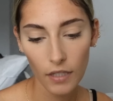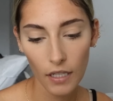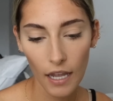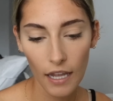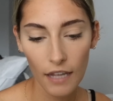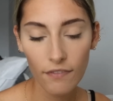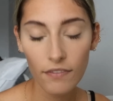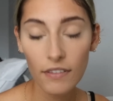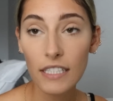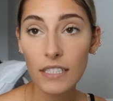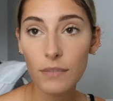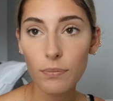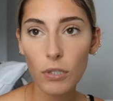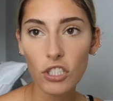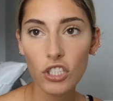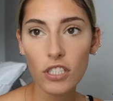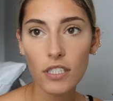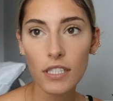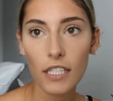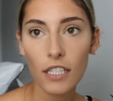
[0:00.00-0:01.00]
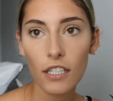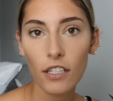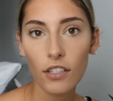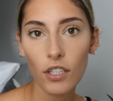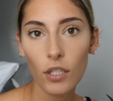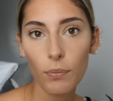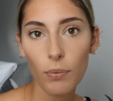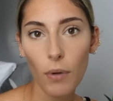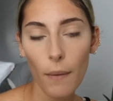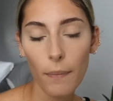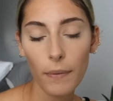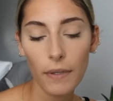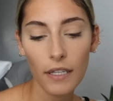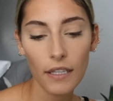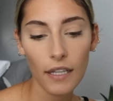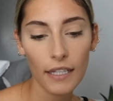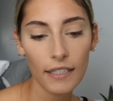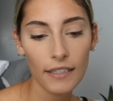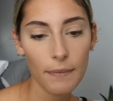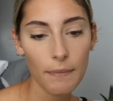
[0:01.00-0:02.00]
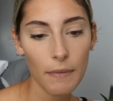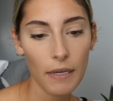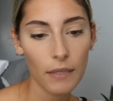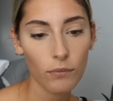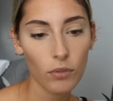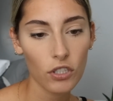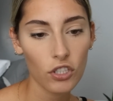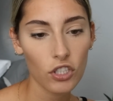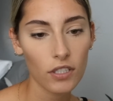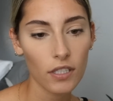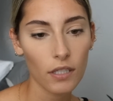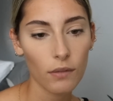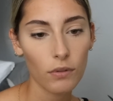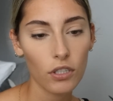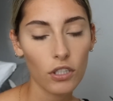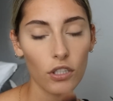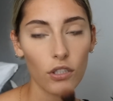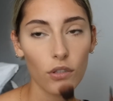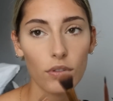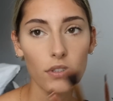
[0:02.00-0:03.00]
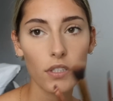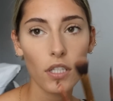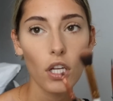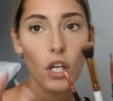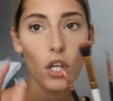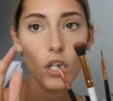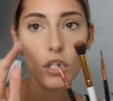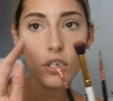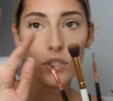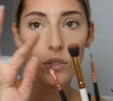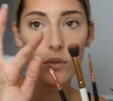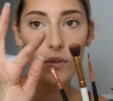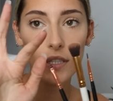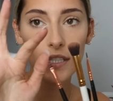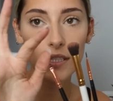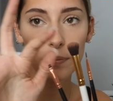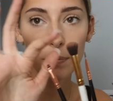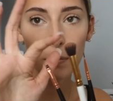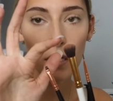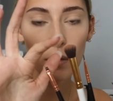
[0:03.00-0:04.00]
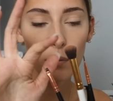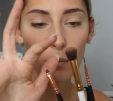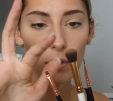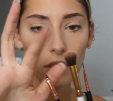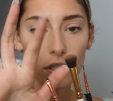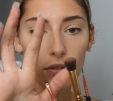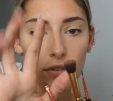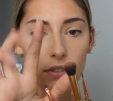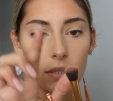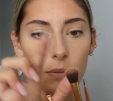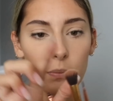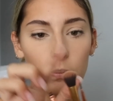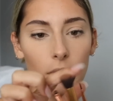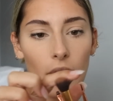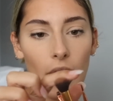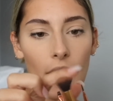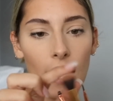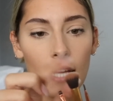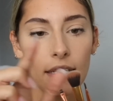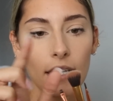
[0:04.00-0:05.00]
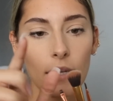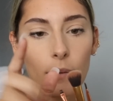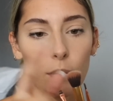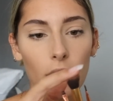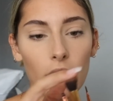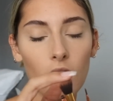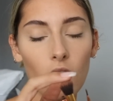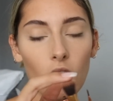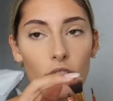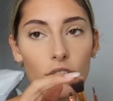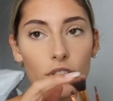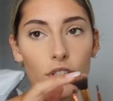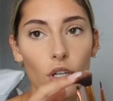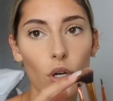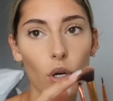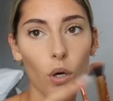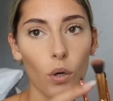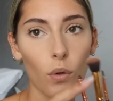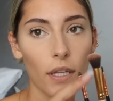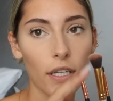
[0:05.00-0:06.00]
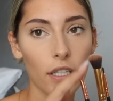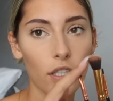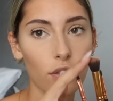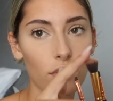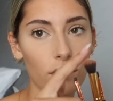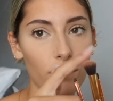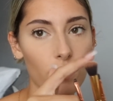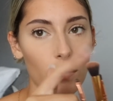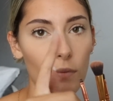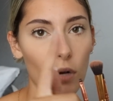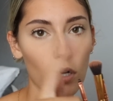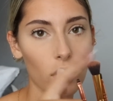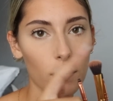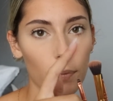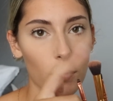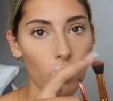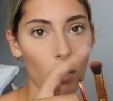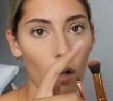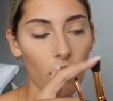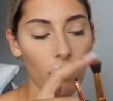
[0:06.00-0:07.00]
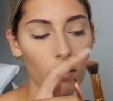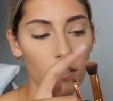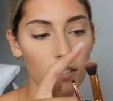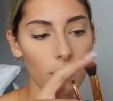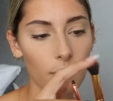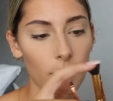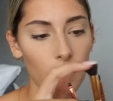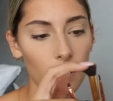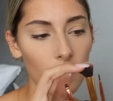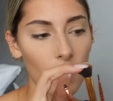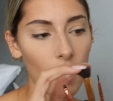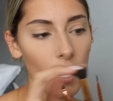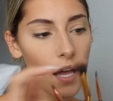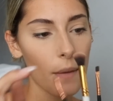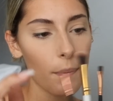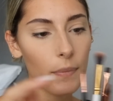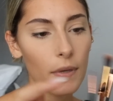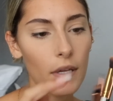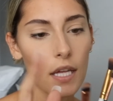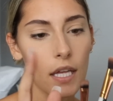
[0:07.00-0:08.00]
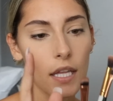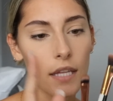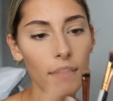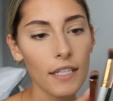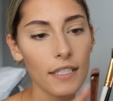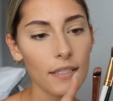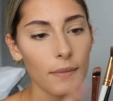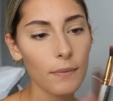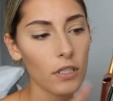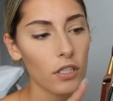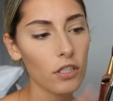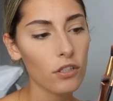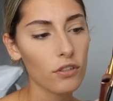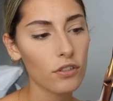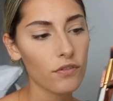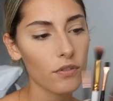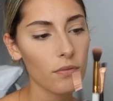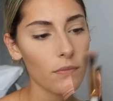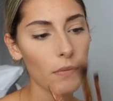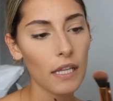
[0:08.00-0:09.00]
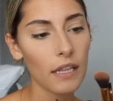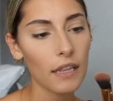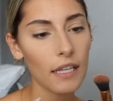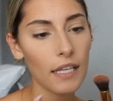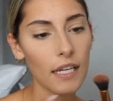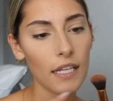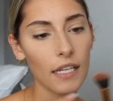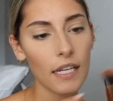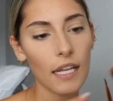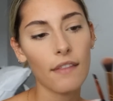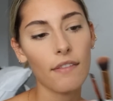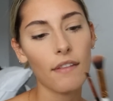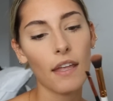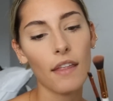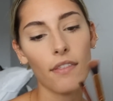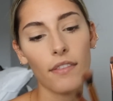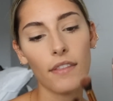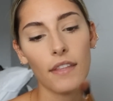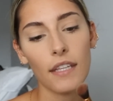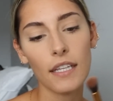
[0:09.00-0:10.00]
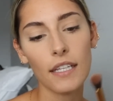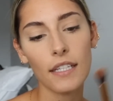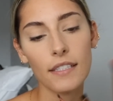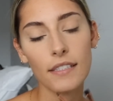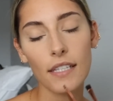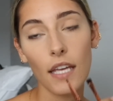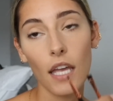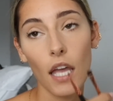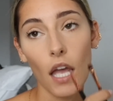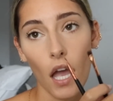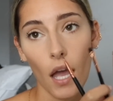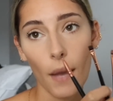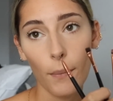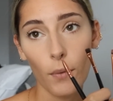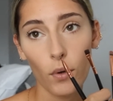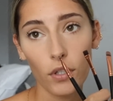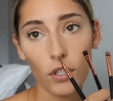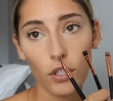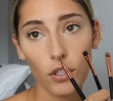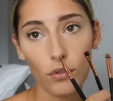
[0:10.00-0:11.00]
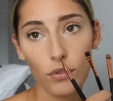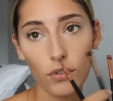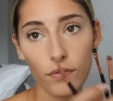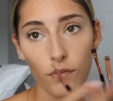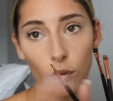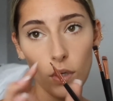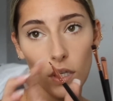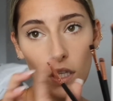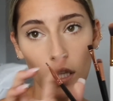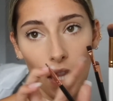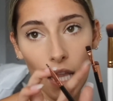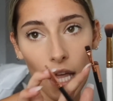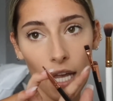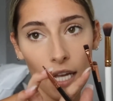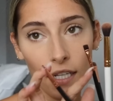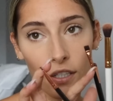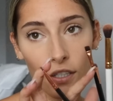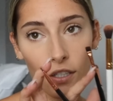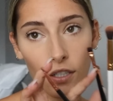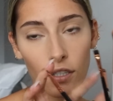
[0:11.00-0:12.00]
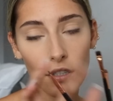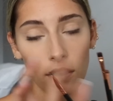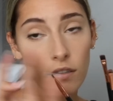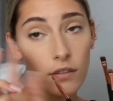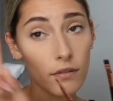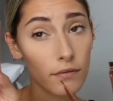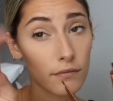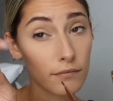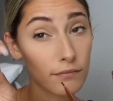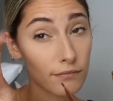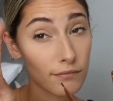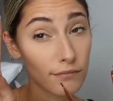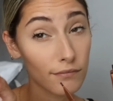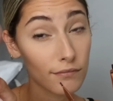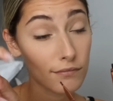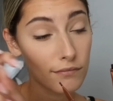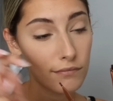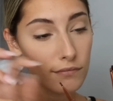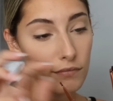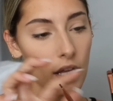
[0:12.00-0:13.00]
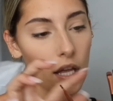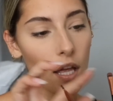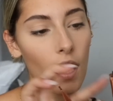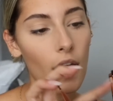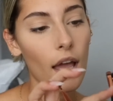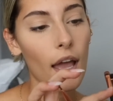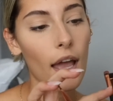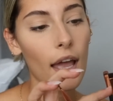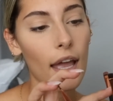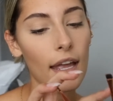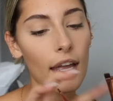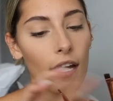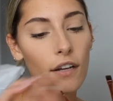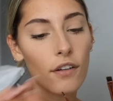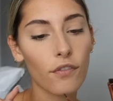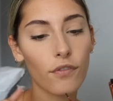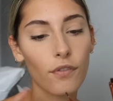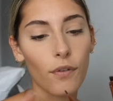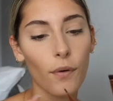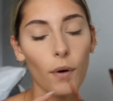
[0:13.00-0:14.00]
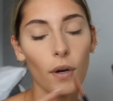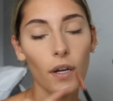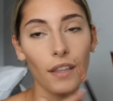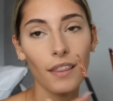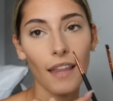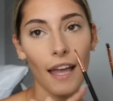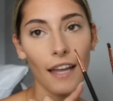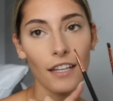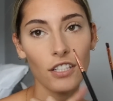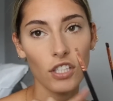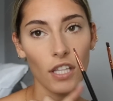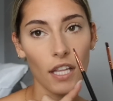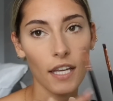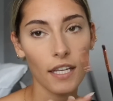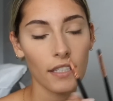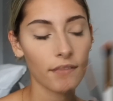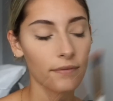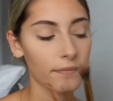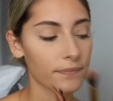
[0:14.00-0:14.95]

I have these brushes here and they're probably like the main brushes I would use. So this one we use to blend and we also like use for multiple colors to build up. This I'm going to use for my lid, and then these I'm going to use for liner and for lash line.